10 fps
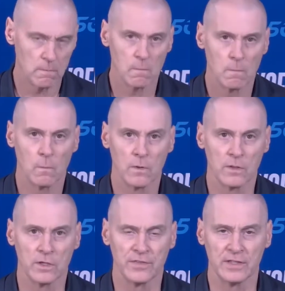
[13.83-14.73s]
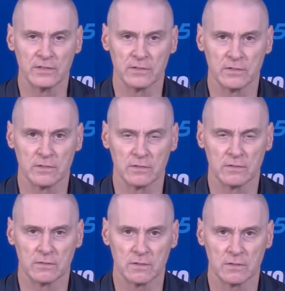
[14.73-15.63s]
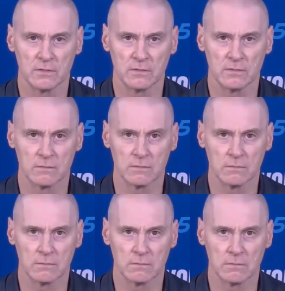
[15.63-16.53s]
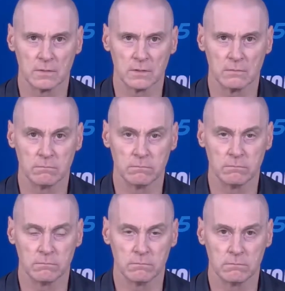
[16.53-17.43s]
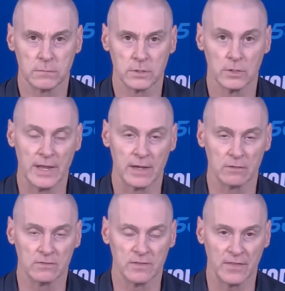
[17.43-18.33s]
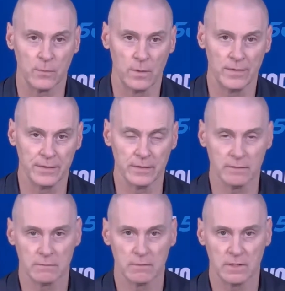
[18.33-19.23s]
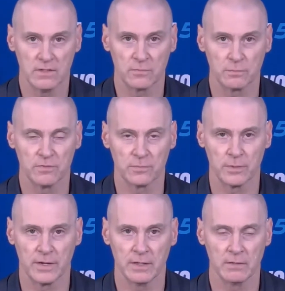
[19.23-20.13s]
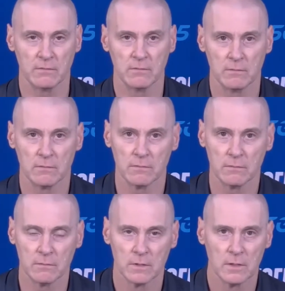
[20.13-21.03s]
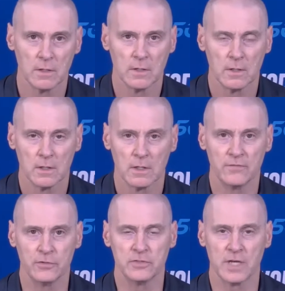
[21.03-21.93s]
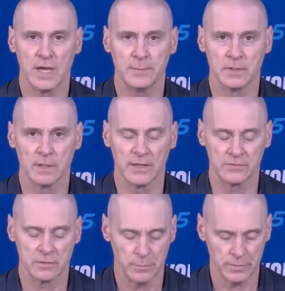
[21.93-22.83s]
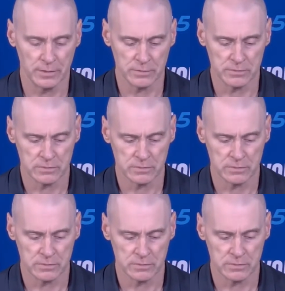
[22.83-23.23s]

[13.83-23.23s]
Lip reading: One of the good things is it's the good ankle. It's not the one that he sprained a few times in the last couple of years.